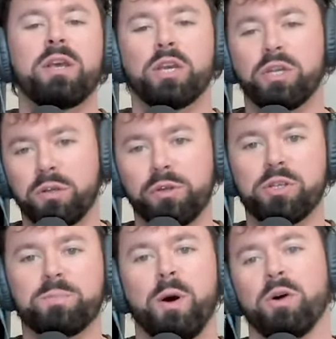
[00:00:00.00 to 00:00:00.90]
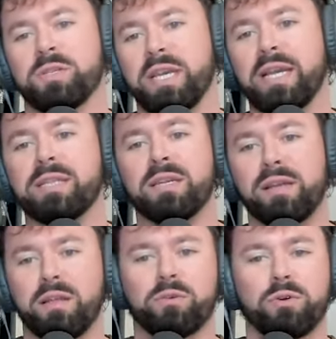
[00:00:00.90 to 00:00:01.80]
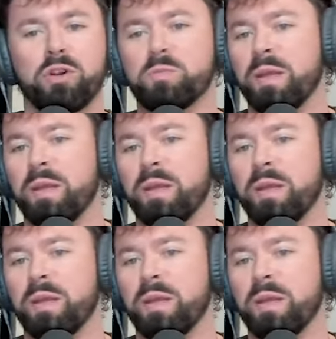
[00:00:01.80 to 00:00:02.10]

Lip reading: You do lose Paul Skeens and Dylan Cruz,